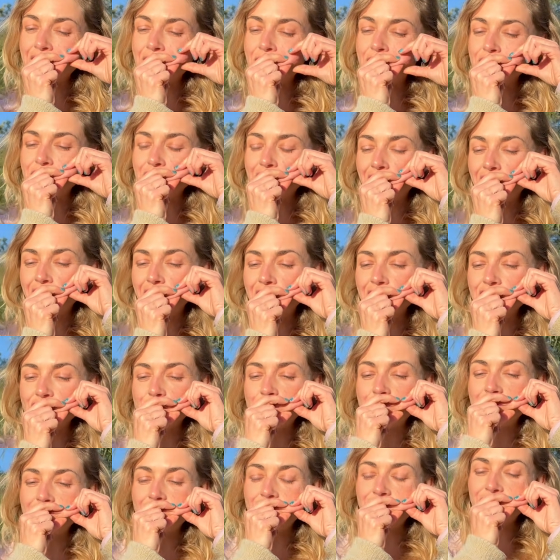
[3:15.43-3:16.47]
areas you can
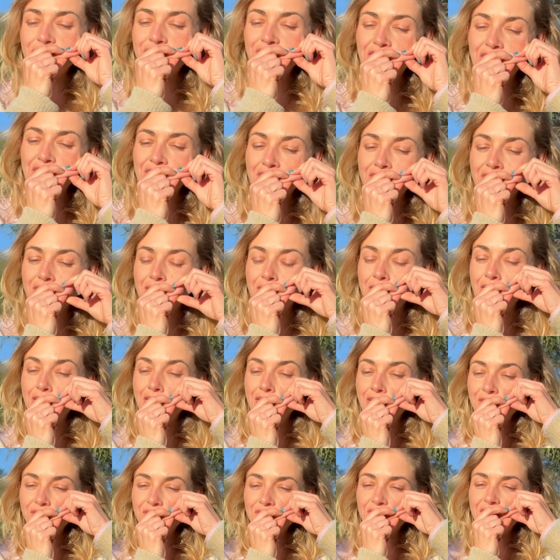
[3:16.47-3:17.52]
literally feel
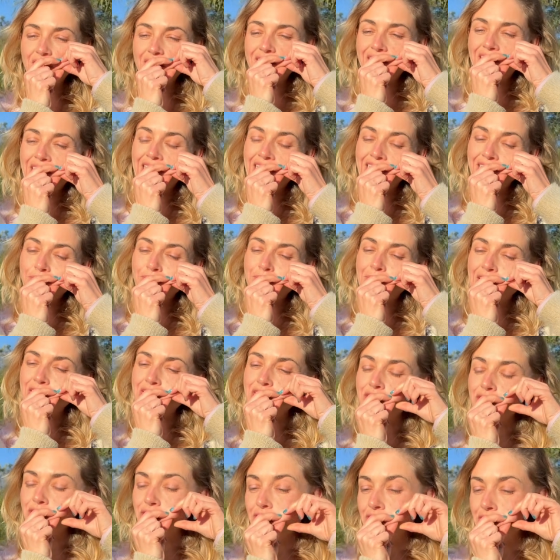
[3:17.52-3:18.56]
the tight
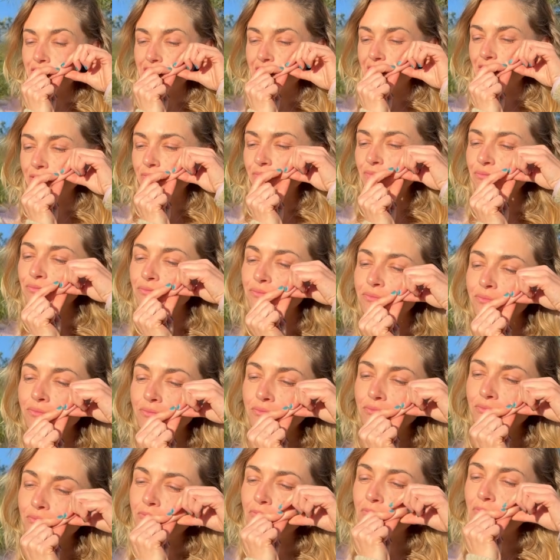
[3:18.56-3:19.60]
muscles,
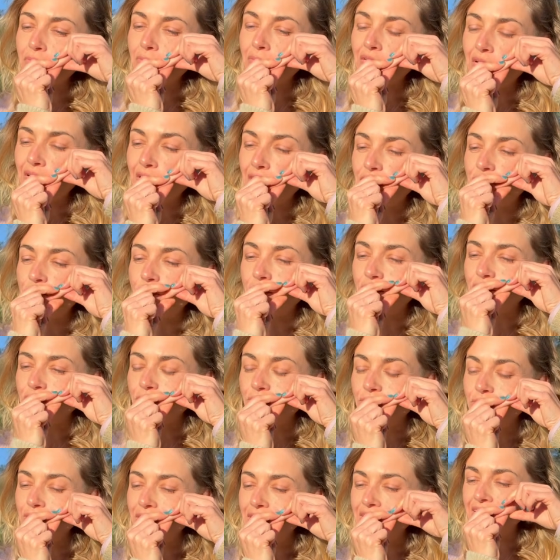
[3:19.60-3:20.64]
and you want to
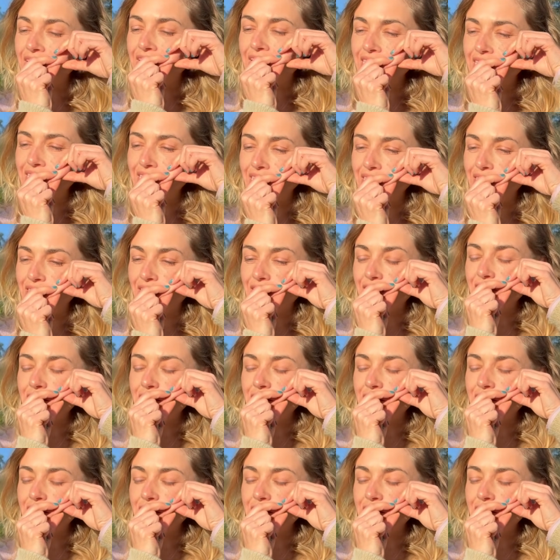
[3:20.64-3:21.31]
really get in there,